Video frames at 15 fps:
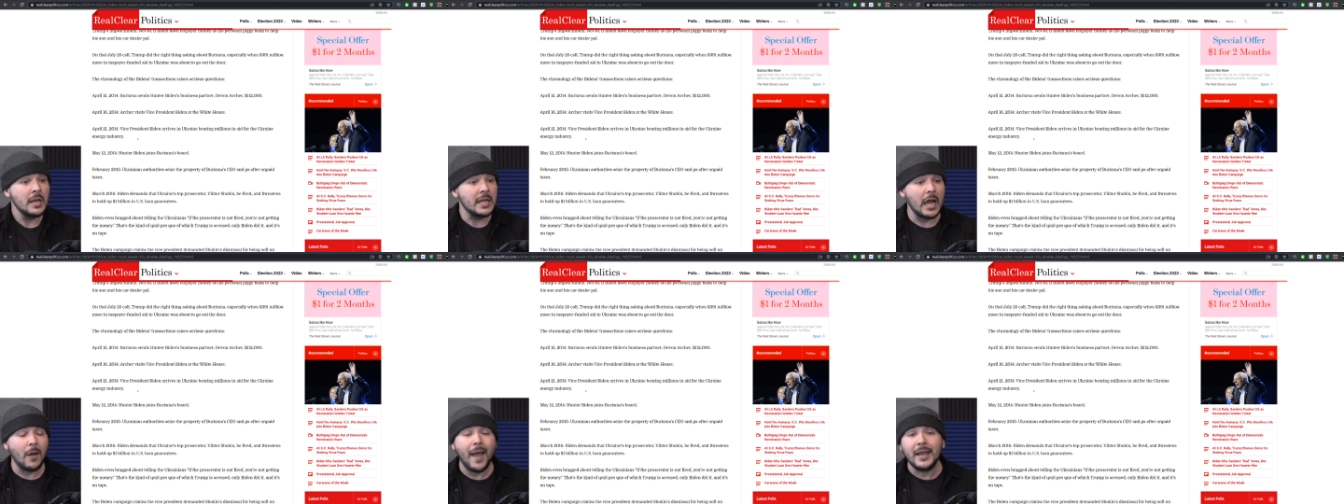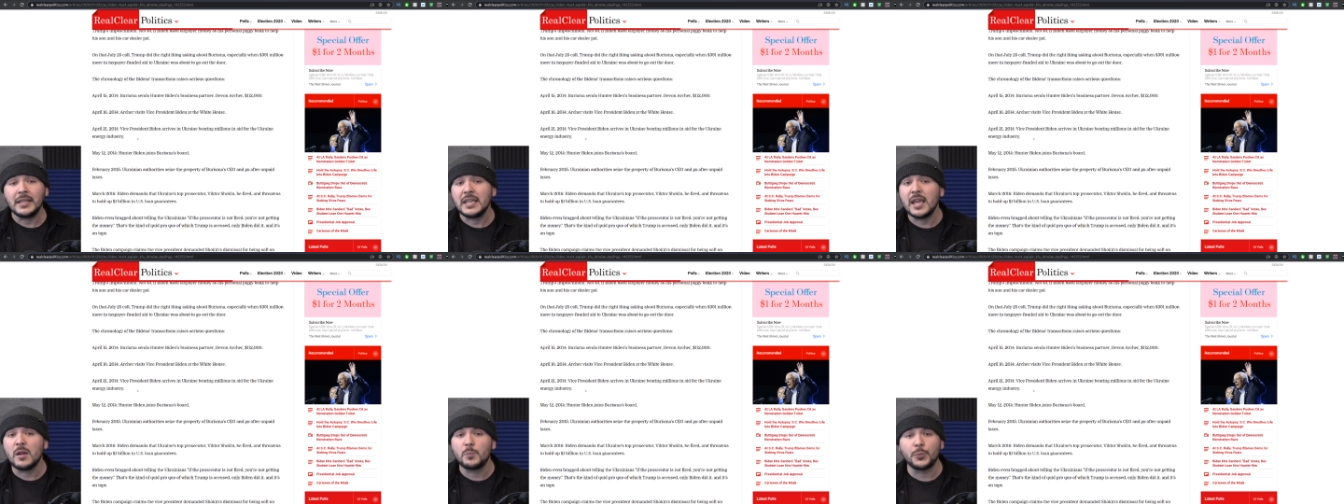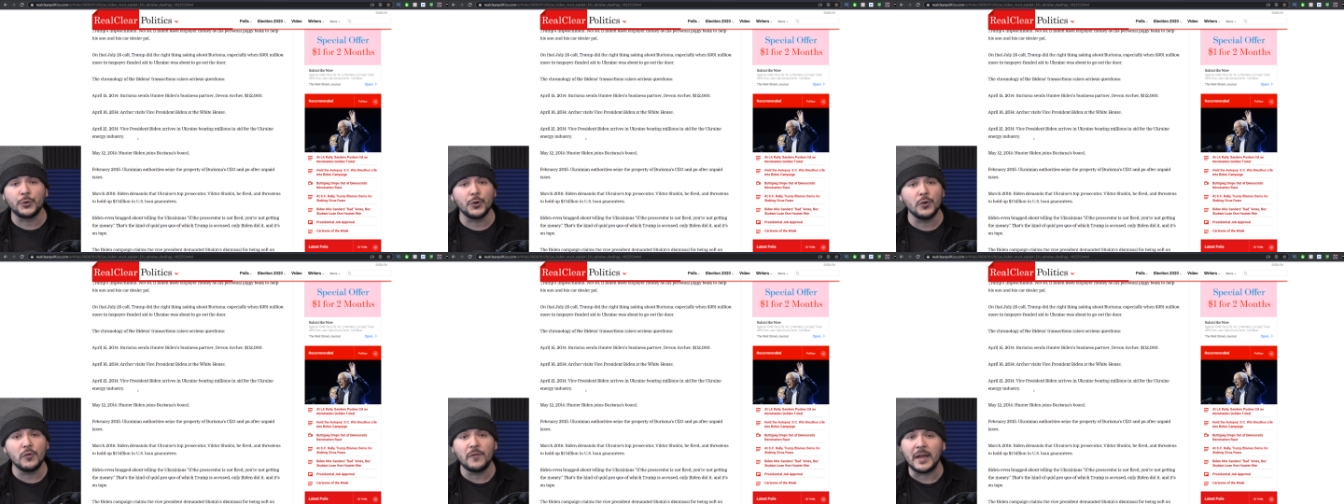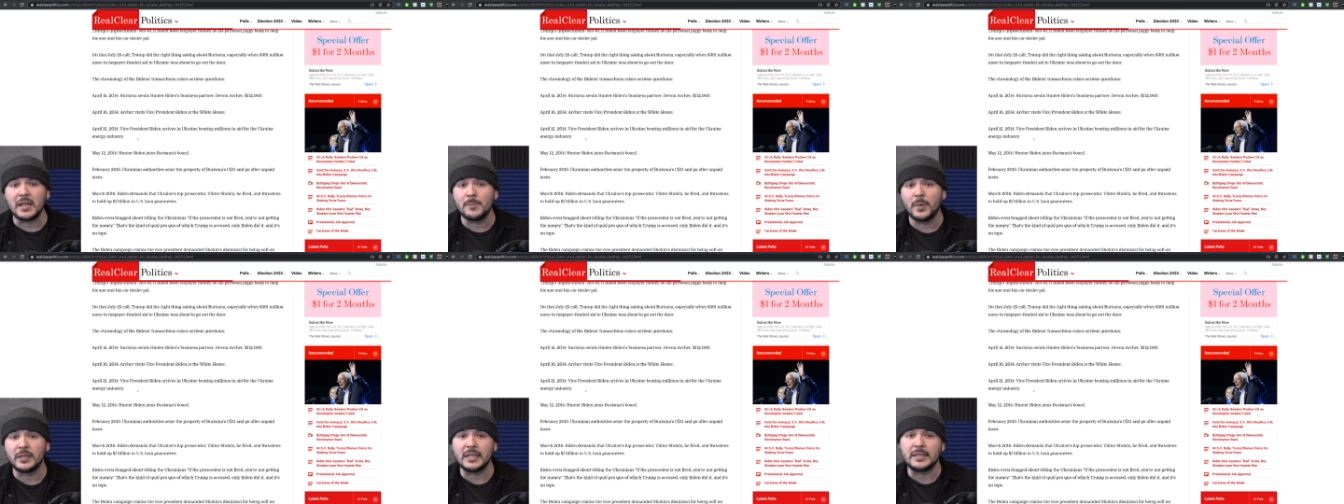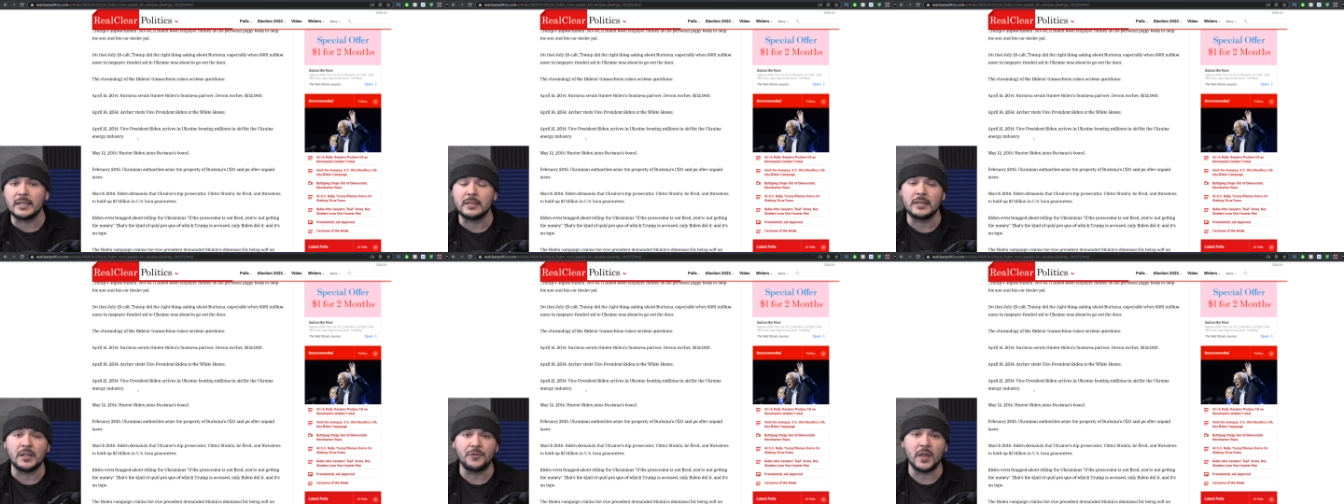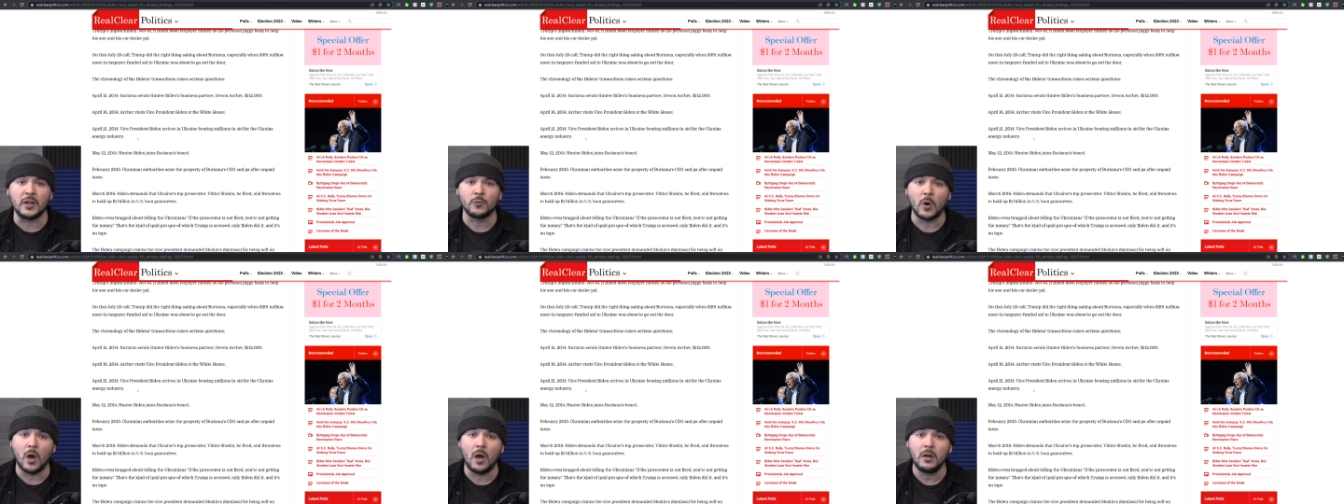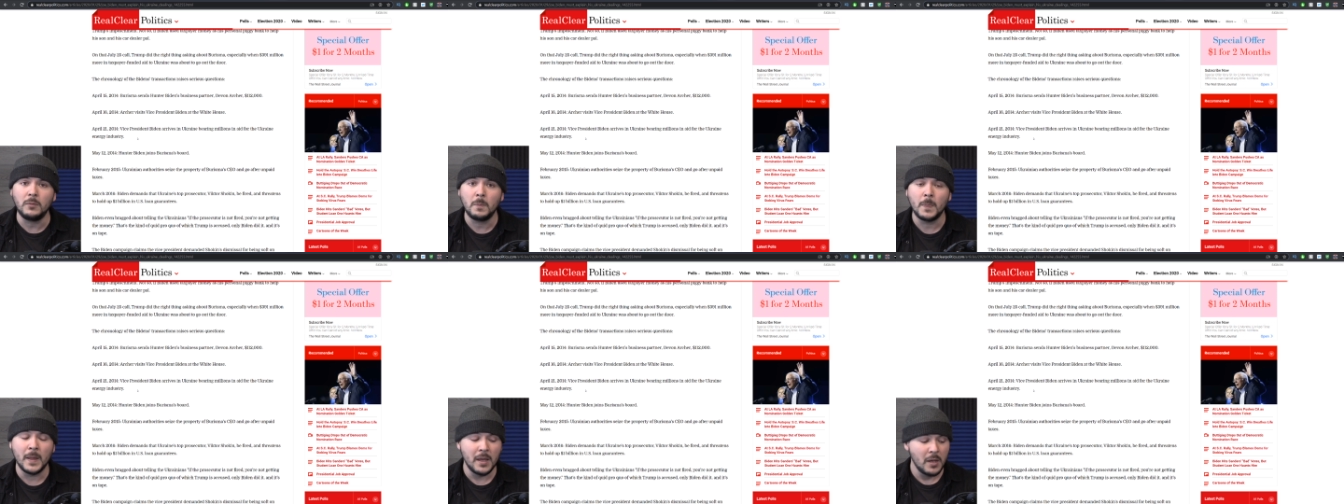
Now, I can't prove anybody did anything wrong,